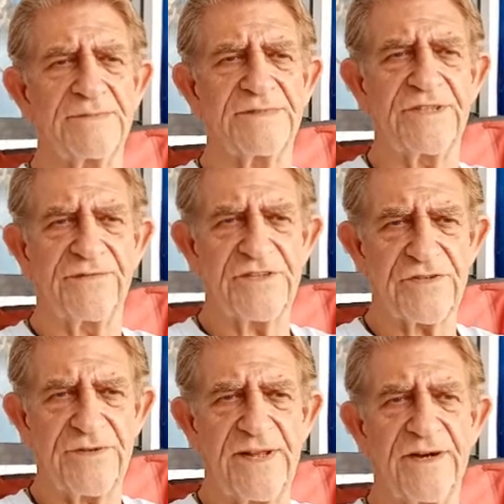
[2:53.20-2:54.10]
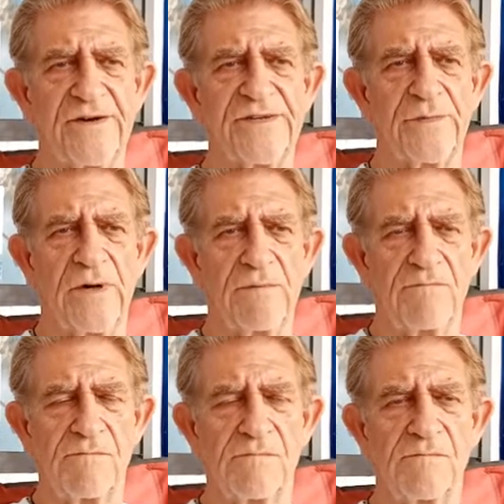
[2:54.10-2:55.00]
Sailfish are in that area as well.
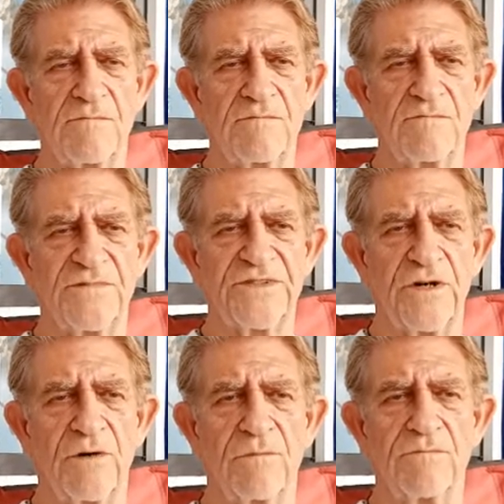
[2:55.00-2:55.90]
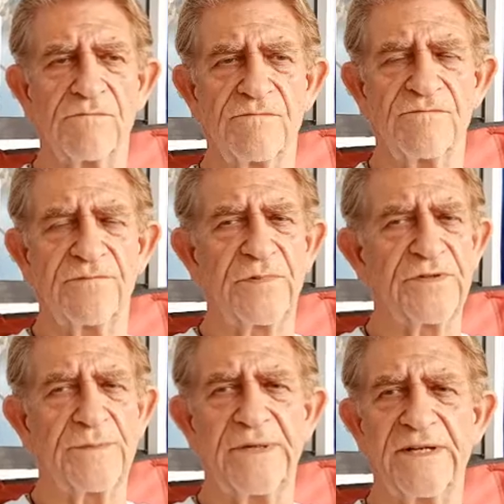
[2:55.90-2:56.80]
So
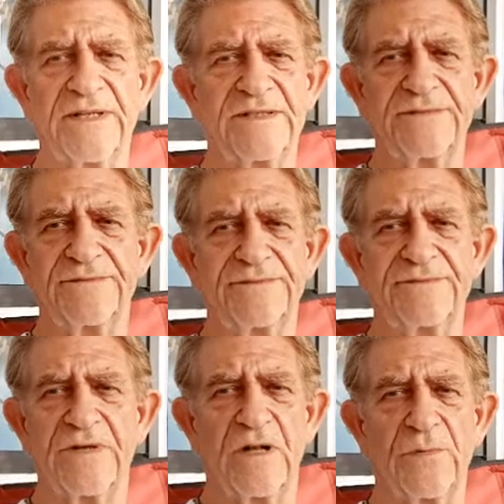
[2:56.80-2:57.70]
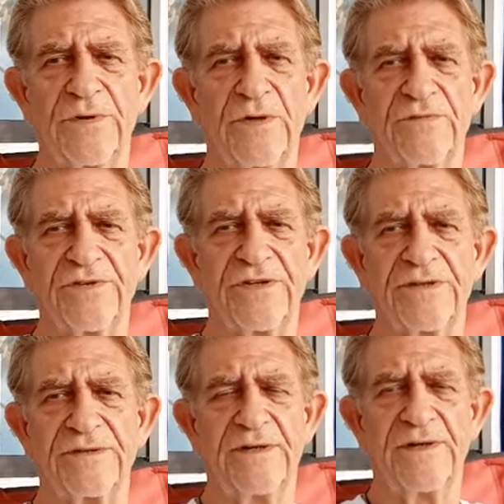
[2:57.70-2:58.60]
Punta Mita all the way over
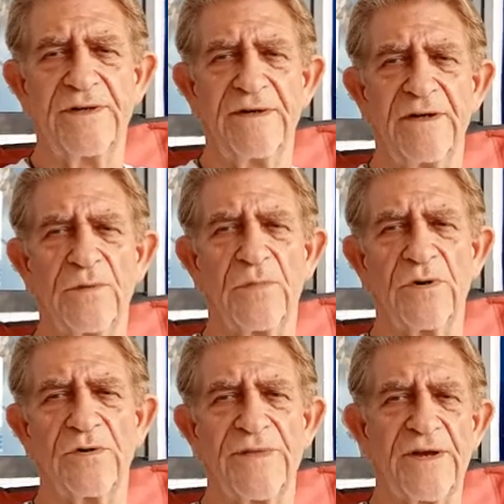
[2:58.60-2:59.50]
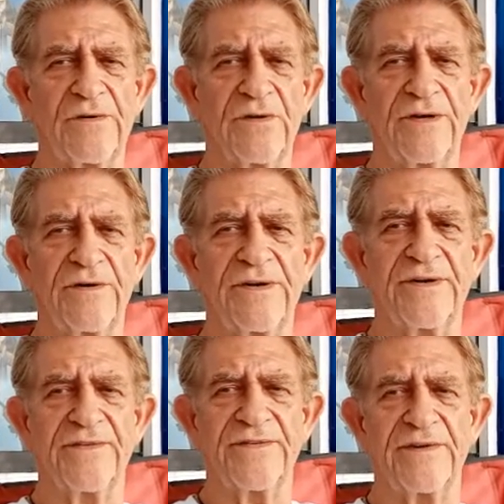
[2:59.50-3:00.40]
to El Morro, that whole
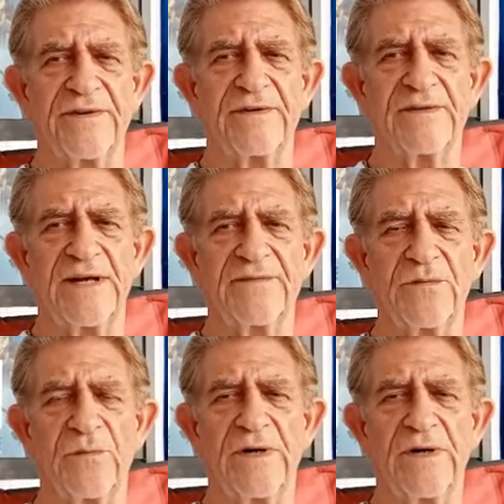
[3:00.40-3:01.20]
area is alive and